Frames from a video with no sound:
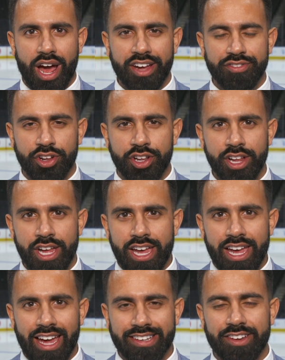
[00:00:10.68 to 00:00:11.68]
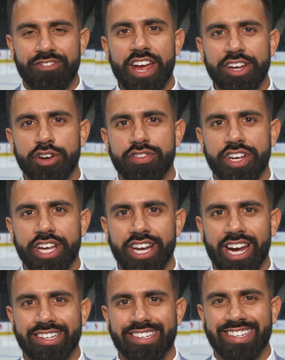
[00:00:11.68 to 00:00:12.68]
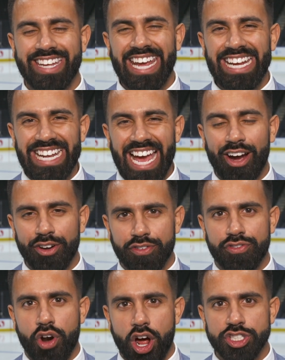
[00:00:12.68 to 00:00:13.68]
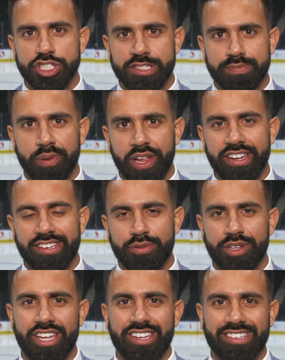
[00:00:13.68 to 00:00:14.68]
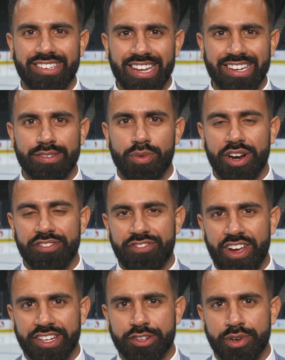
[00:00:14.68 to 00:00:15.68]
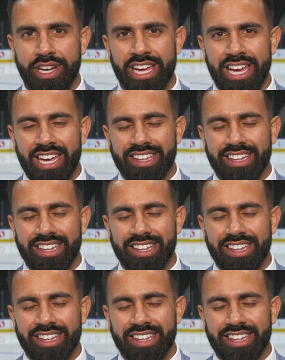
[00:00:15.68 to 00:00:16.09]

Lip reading: rival as the Vancouver Canucks skate out of Rogers Place with a 6-1 victory,